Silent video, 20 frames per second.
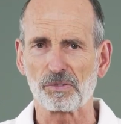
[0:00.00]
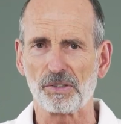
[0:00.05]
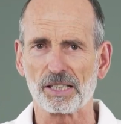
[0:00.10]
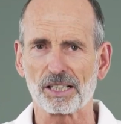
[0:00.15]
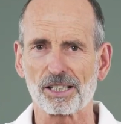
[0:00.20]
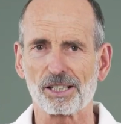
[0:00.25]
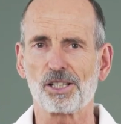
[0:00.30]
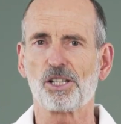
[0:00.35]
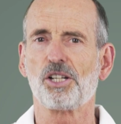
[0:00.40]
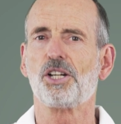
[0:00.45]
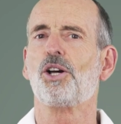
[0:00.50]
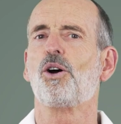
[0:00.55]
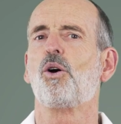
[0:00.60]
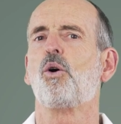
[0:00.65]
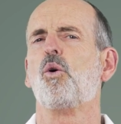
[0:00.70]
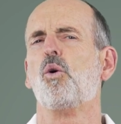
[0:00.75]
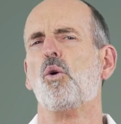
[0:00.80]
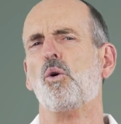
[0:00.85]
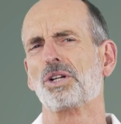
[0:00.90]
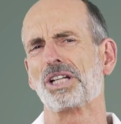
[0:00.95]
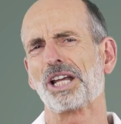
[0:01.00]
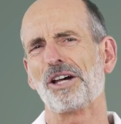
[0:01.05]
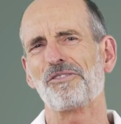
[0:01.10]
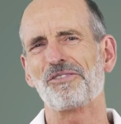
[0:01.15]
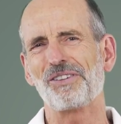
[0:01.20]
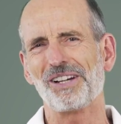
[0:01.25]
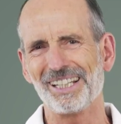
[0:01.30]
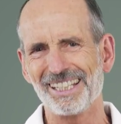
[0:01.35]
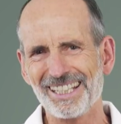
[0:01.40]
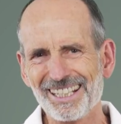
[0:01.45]
Use all the
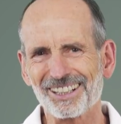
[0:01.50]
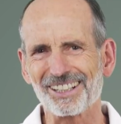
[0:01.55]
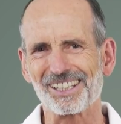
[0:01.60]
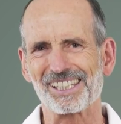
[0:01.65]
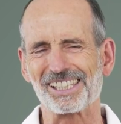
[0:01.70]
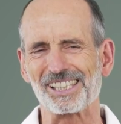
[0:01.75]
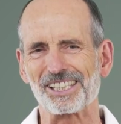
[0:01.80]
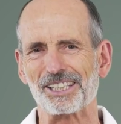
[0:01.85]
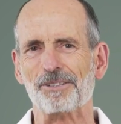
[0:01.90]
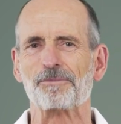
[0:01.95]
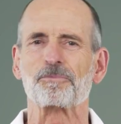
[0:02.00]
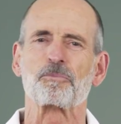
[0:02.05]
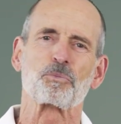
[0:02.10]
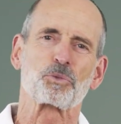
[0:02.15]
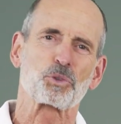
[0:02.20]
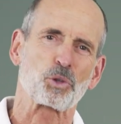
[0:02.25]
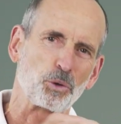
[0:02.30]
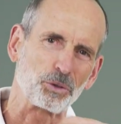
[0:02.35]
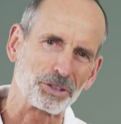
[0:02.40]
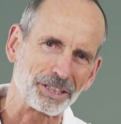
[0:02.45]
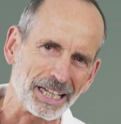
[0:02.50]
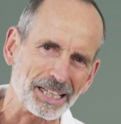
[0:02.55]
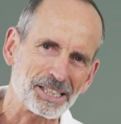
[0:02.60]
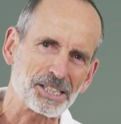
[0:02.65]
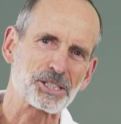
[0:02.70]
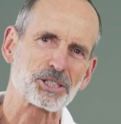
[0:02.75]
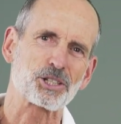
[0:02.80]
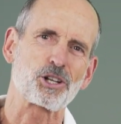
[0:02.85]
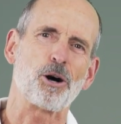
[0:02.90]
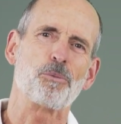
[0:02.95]
angles or lose them. And
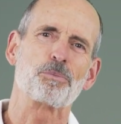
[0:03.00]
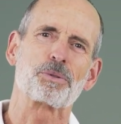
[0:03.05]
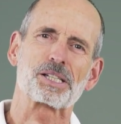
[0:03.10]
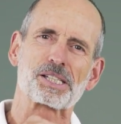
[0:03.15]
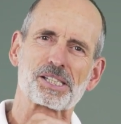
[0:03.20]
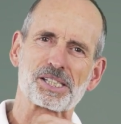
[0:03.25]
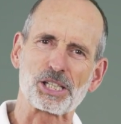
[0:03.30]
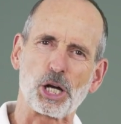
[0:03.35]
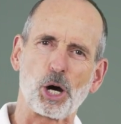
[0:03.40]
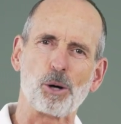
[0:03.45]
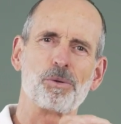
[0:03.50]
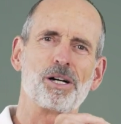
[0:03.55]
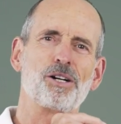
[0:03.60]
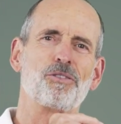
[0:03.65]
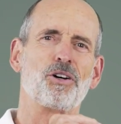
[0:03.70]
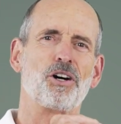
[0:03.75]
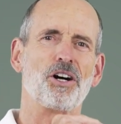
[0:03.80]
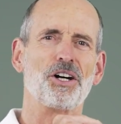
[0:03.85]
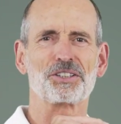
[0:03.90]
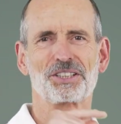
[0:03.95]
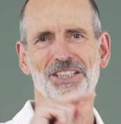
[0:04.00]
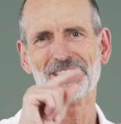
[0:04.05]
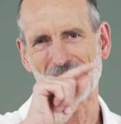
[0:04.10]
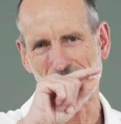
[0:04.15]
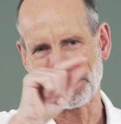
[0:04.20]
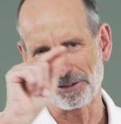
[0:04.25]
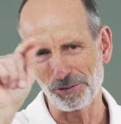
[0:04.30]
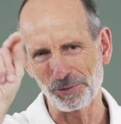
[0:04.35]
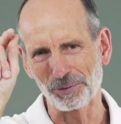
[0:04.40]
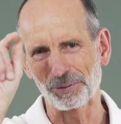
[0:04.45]
now the magic word comes
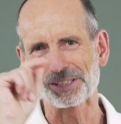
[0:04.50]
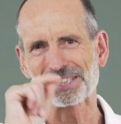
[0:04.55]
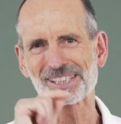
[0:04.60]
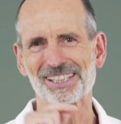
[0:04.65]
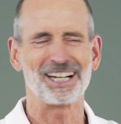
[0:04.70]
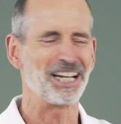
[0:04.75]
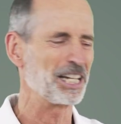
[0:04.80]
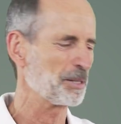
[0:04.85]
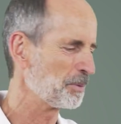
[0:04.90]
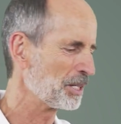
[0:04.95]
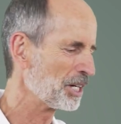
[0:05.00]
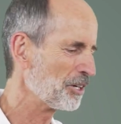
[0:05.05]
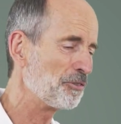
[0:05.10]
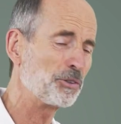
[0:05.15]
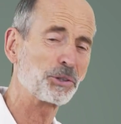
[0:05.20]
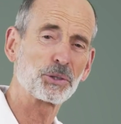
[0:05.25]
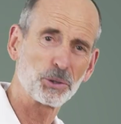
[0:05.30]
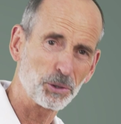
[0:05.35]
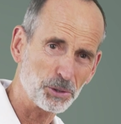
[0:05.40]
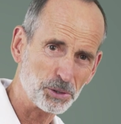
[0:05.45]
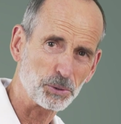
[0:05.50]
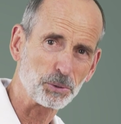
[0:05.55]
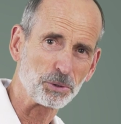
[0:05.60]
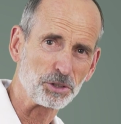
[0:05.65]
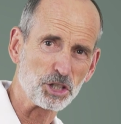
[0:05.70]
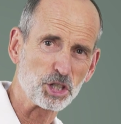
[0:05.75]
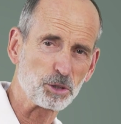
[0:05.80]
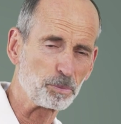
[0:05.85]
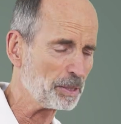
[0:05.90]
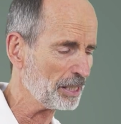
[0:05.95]
up in quotation marks,
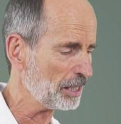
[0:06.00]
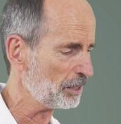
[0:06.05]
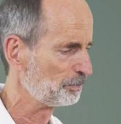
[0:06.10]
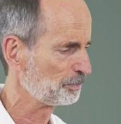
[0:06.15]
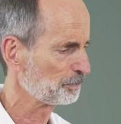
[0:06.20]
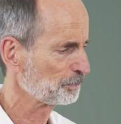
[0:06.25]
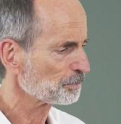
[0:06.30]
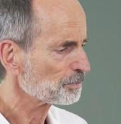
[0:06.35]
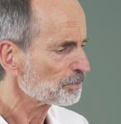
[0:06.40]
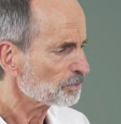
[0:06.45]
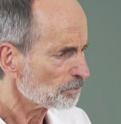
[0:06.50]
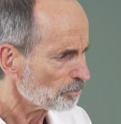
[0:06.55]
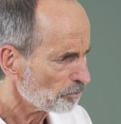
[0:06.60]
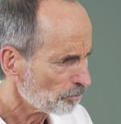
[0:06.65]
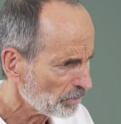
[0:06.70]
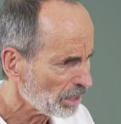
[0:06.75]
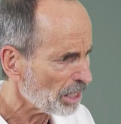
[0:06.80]
muscle shortening.